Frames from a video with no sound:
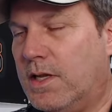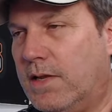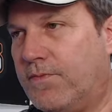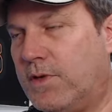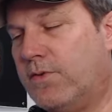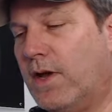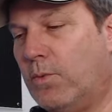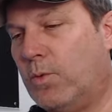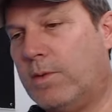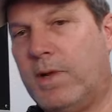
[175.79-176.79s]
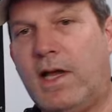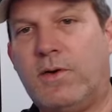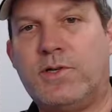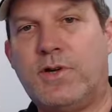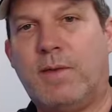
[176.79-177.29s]
if you've got one
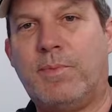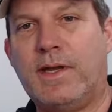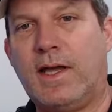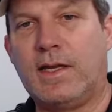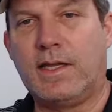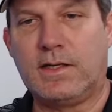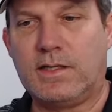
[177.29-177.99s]
battery dropping out,